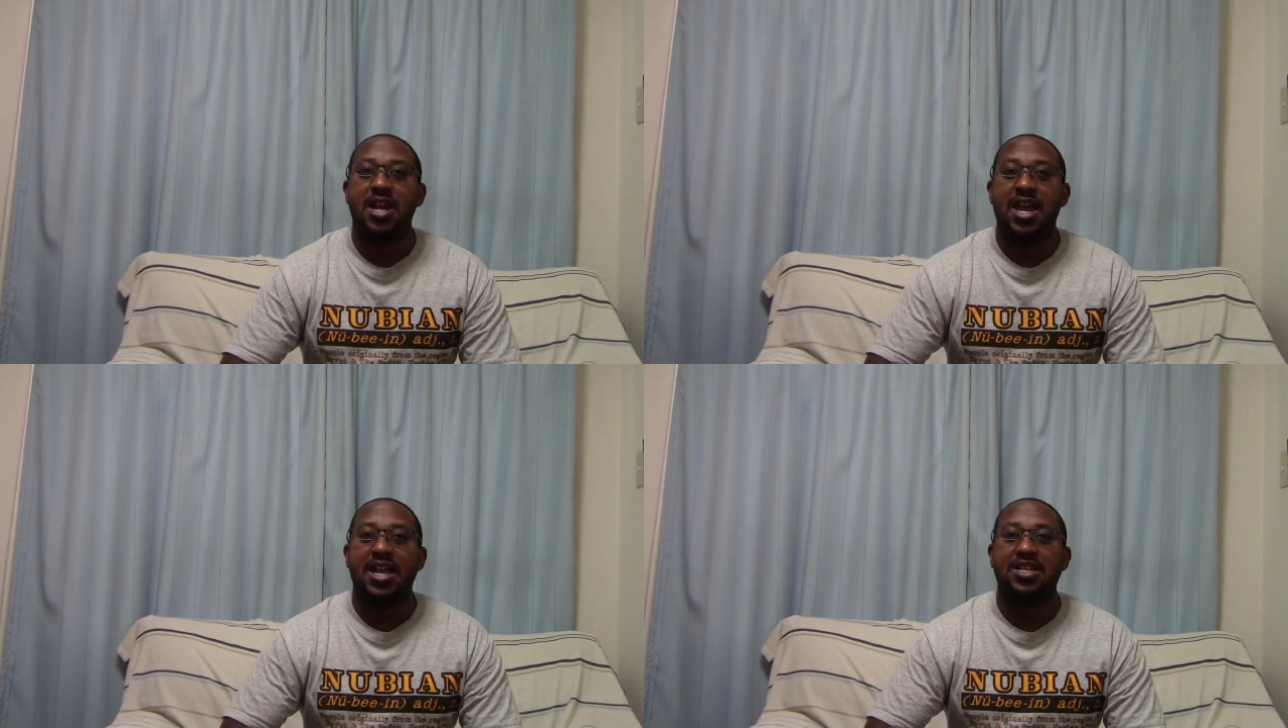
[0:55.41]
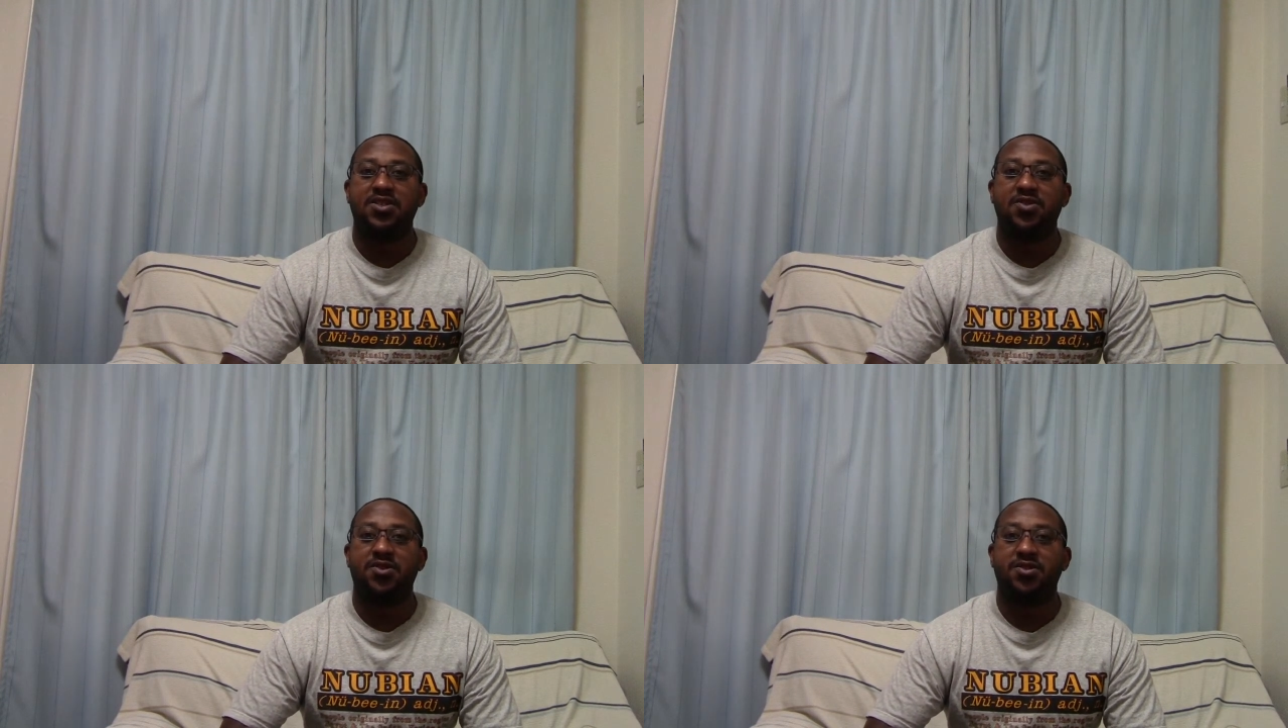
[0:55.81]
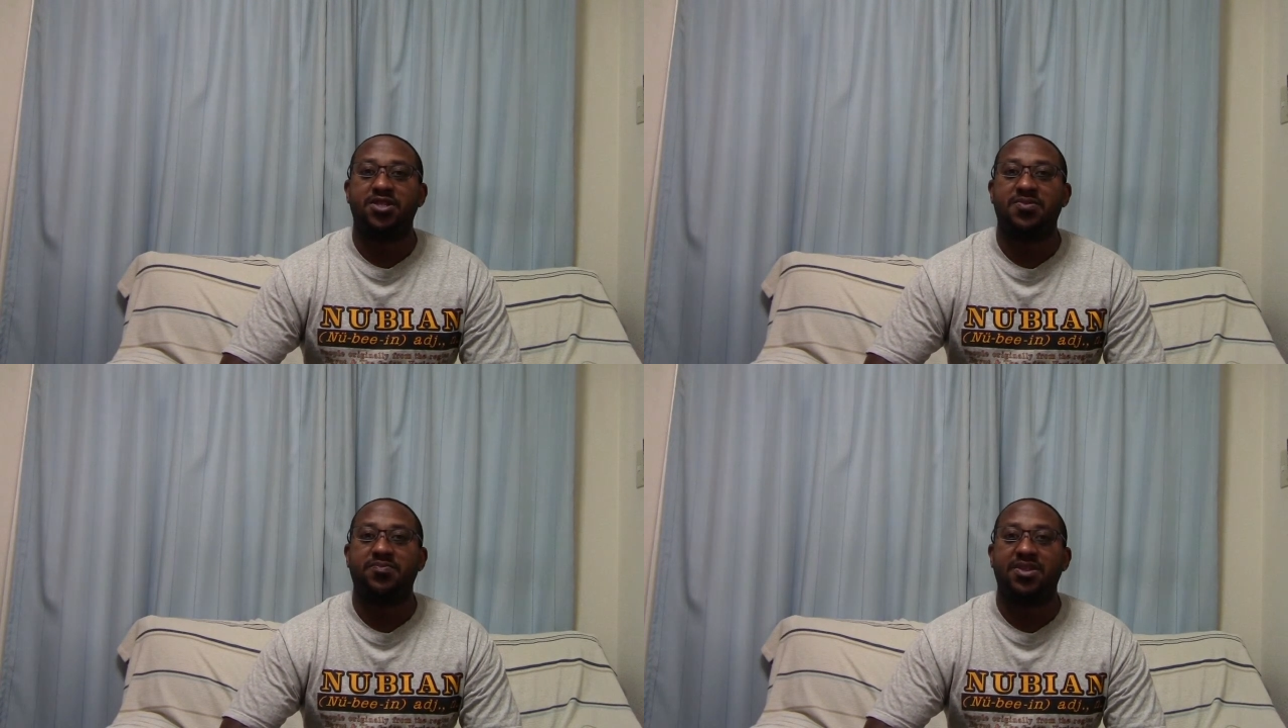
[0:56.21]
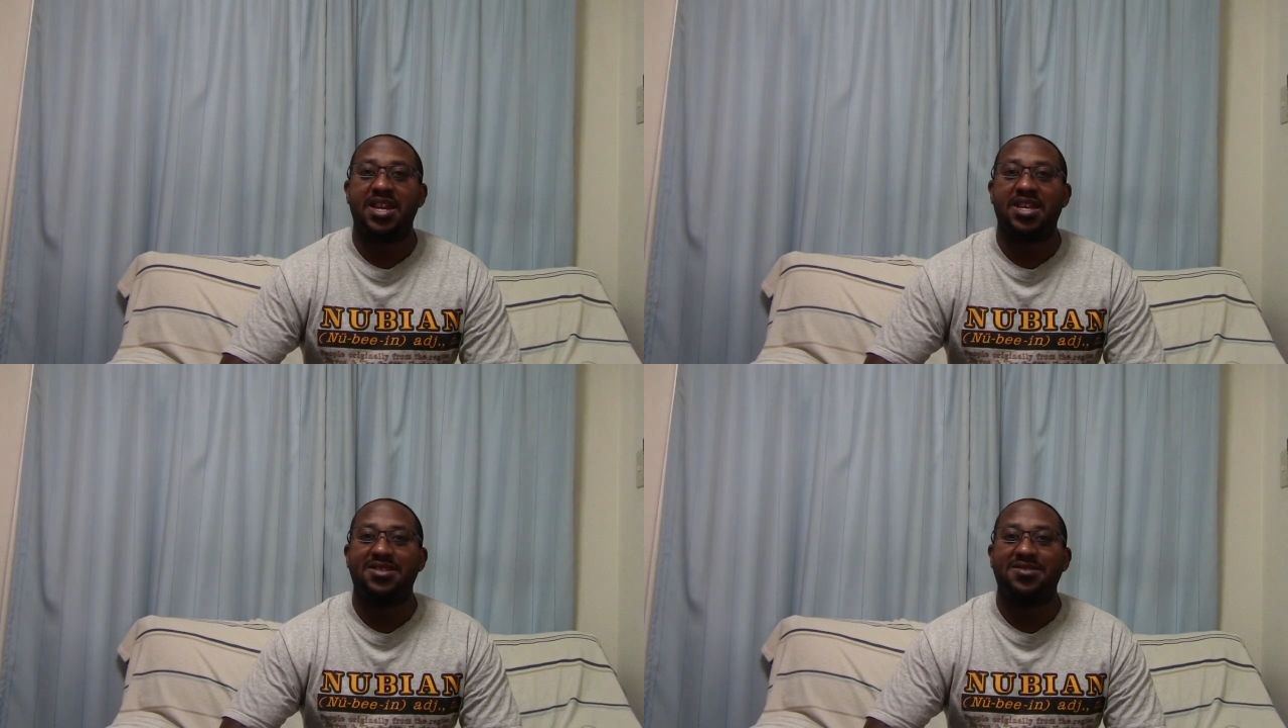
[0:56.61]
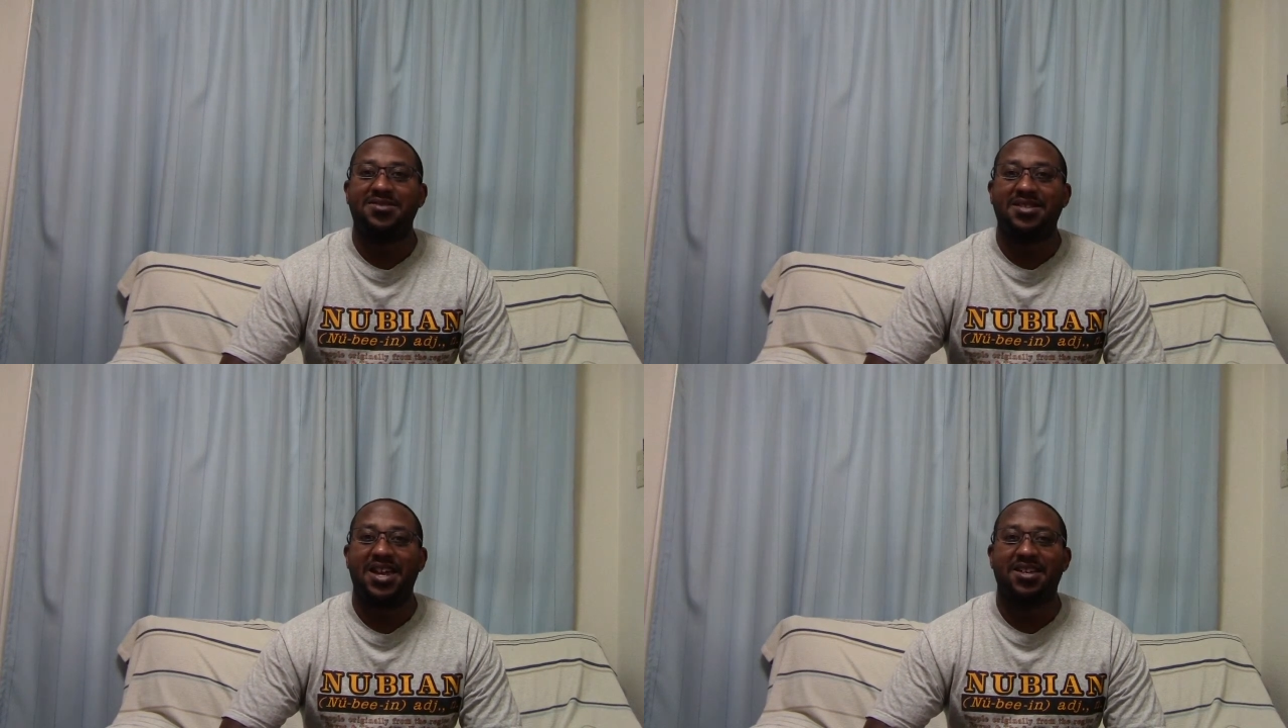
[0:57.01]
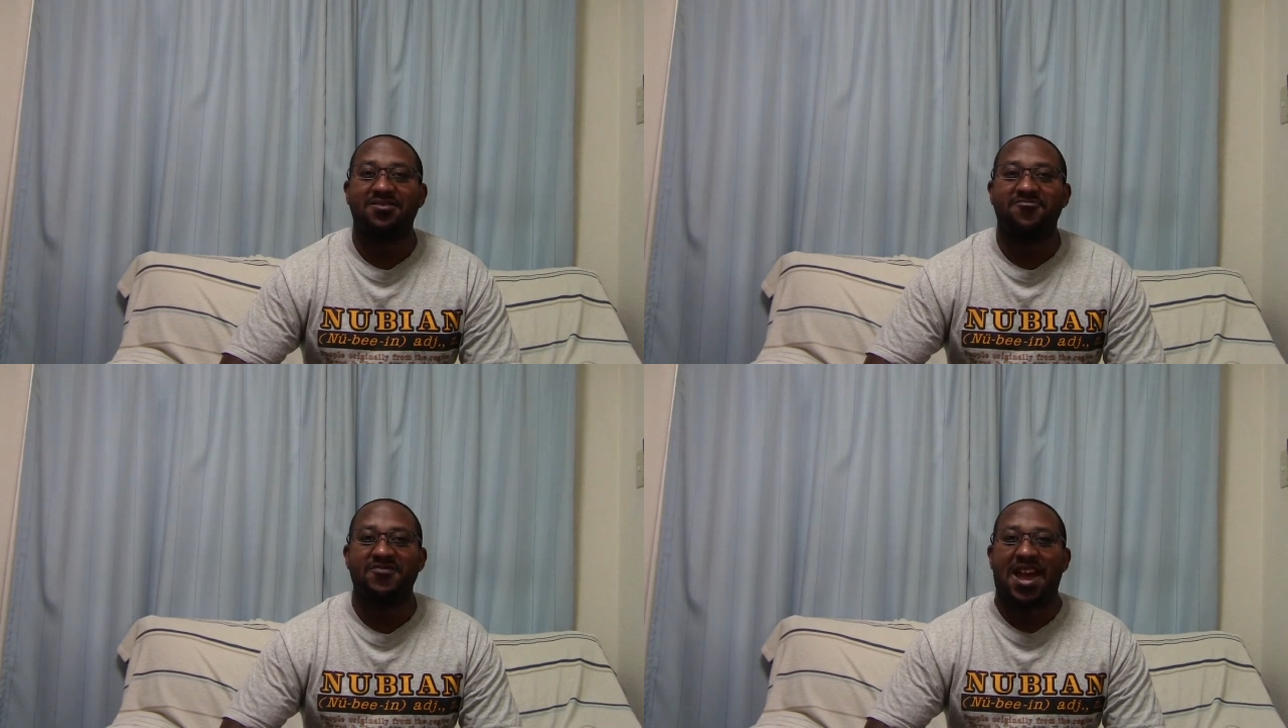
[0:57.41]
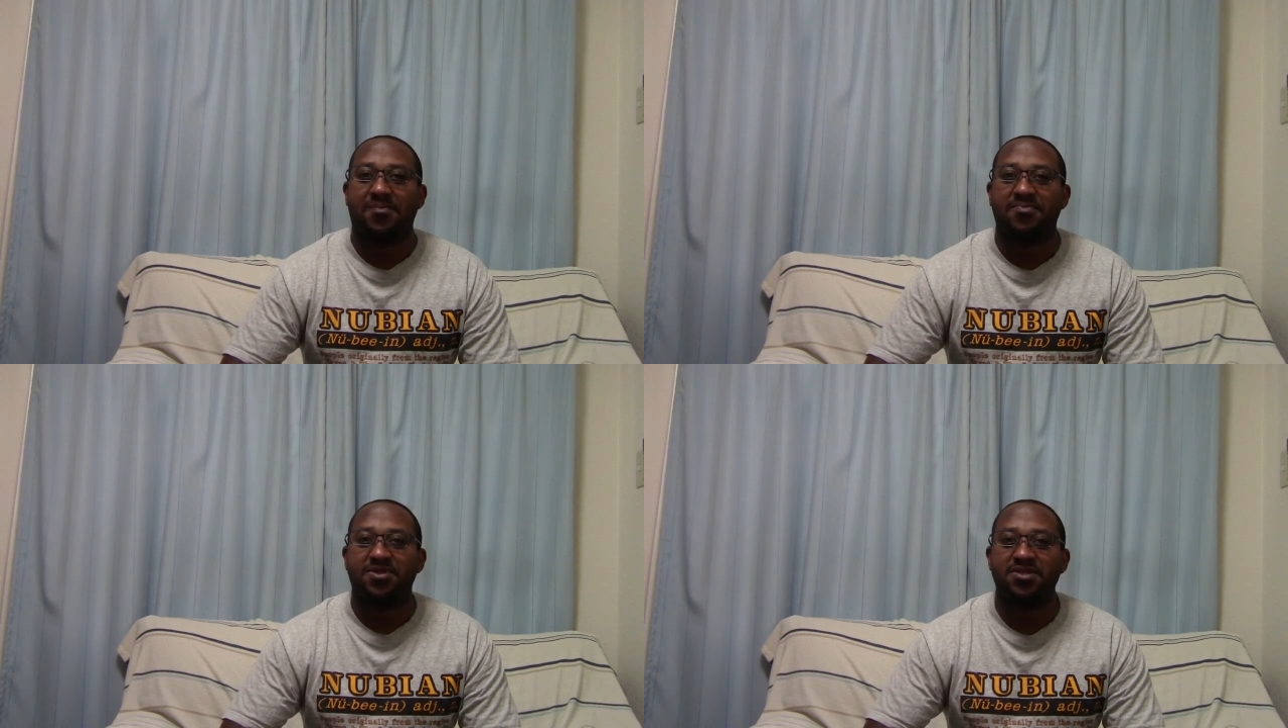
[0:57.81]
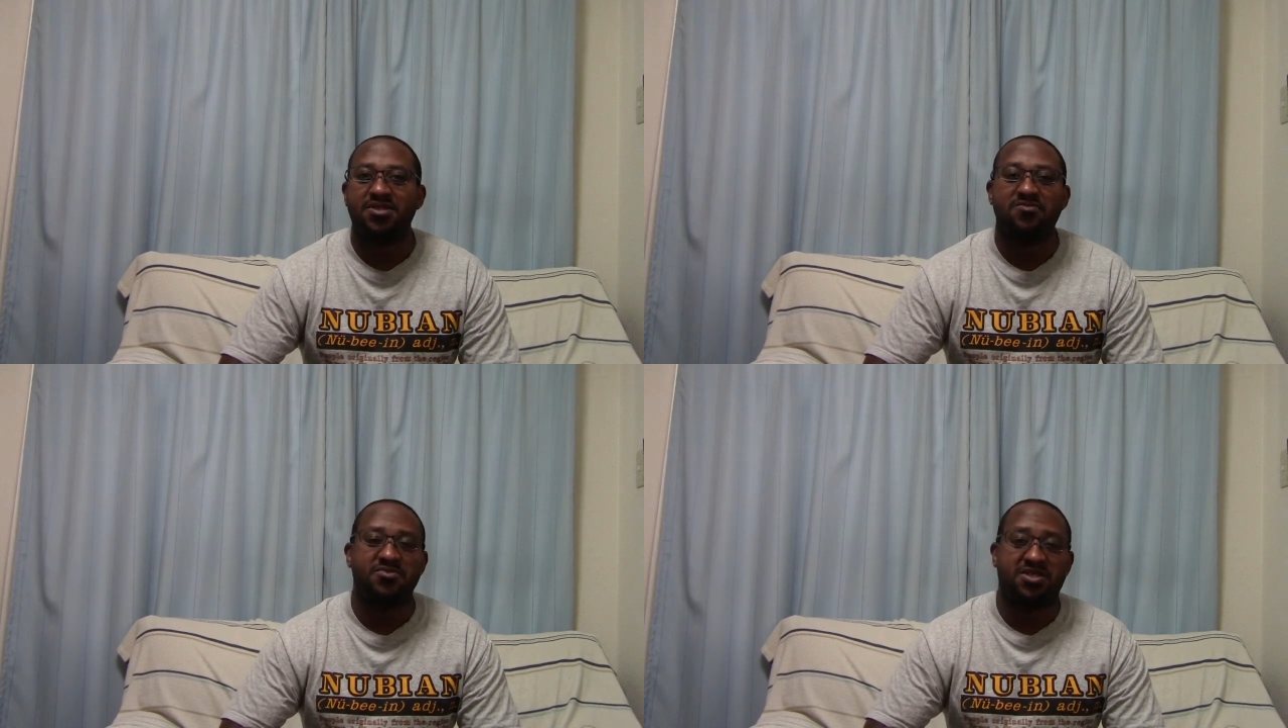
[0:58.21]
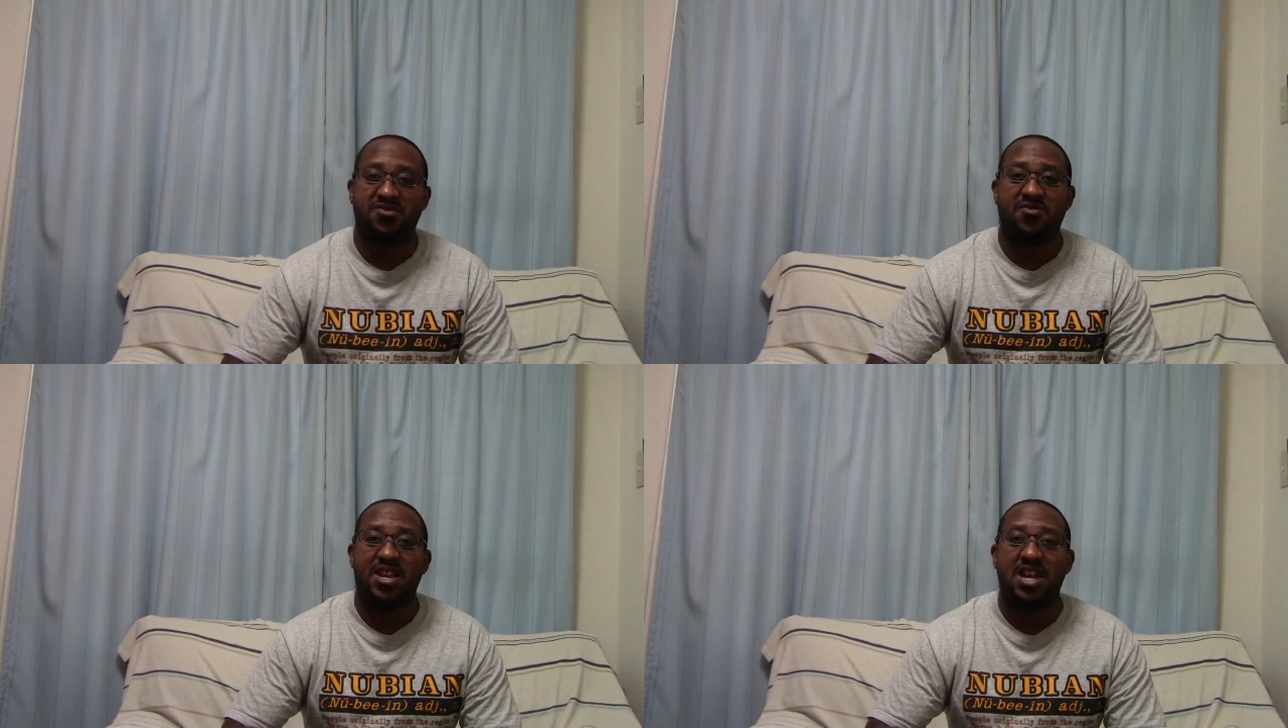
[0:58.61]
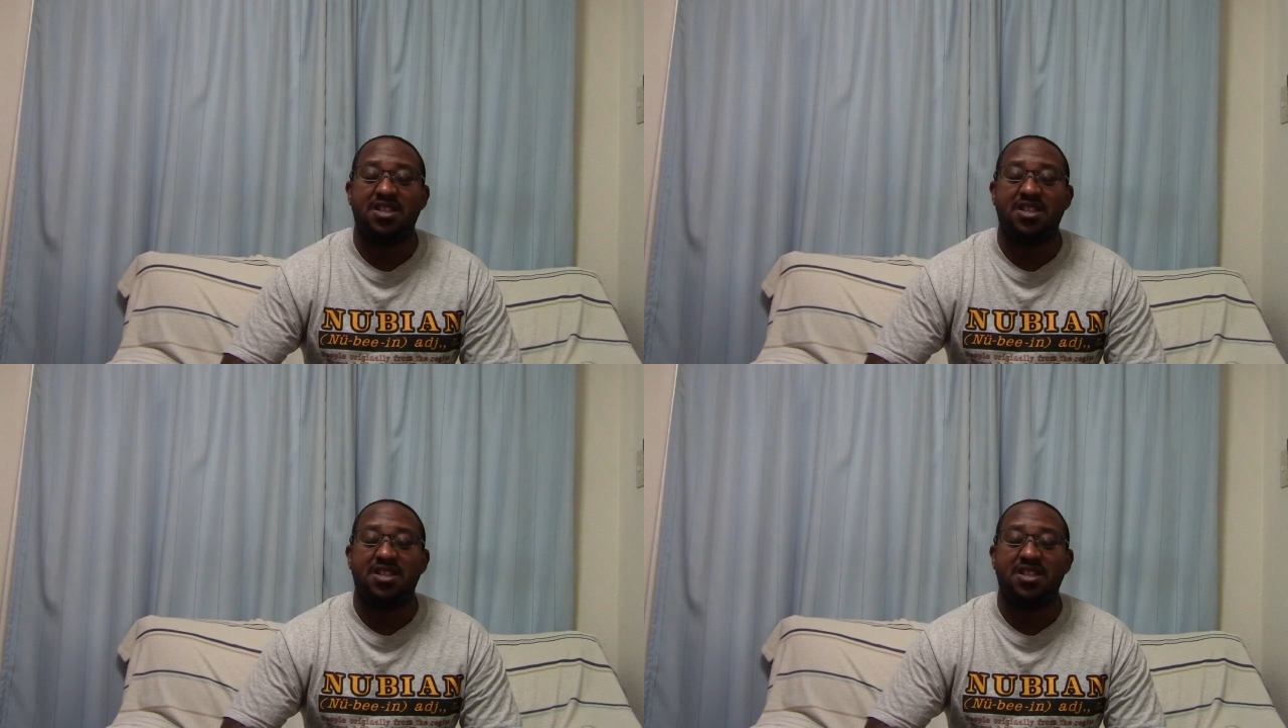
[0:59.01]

And, you know, they're just playing, you know, like, rap, you know, which is great.